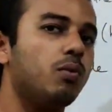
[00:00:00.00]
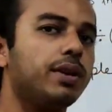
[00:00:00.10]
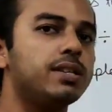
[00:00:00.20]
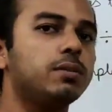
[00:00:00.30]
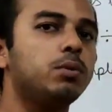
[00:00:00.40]

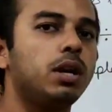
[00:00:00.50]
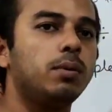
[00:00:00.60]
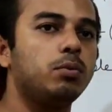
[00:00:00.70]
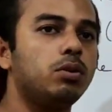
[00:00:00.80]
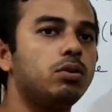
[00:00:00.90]
For example, I
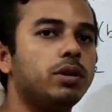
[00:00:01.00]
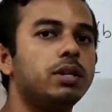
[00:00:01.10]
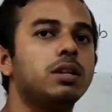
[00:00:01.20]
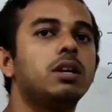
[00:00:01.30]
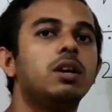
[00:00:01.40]
have told you,
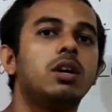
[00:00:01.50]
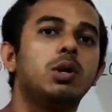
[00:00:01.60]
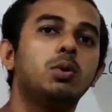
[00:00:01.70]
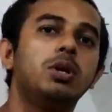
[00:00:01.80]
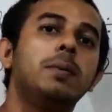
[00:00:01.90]
right,
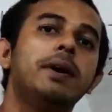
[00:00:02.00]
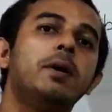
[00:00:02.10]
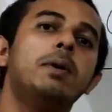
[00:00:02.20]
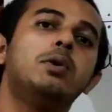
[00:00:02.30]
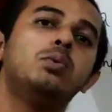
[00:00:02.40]
2
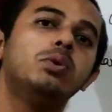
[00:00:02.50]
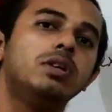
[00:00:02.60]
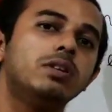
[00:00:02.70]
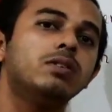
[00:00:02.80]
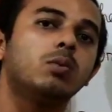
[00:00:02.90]
divided by 2
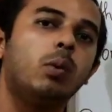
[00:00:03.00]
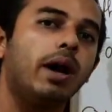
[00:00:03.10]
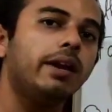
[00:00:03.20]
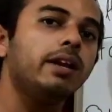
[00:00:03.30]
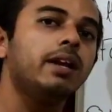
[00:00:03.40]
is
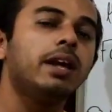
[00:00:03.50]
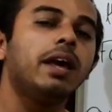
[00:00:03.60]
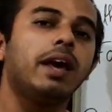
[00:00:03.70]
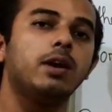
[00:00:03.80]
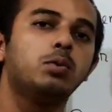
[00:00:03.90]
1
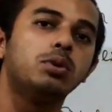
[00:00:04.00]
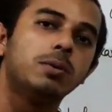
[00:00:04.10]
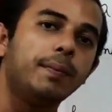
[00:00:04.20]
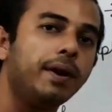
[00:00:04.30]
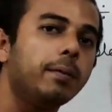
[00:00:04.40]
and 2
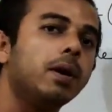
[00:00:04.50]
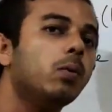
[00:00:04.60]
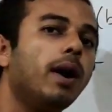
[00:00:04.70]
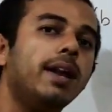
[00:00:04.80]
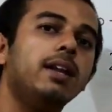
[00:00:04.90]
divided by
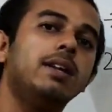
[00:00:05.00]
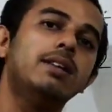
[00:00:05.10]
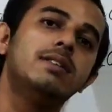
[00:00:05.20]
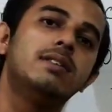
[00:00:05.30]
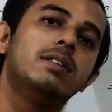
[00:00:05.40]
1
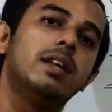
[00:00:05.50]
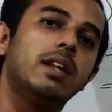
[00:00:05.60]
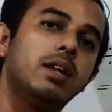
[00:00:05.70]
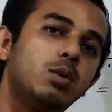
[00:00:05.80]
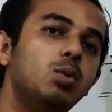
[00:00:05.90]
is
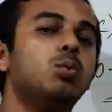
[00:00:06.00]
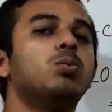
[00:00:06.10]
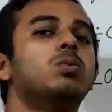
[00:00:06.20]
2.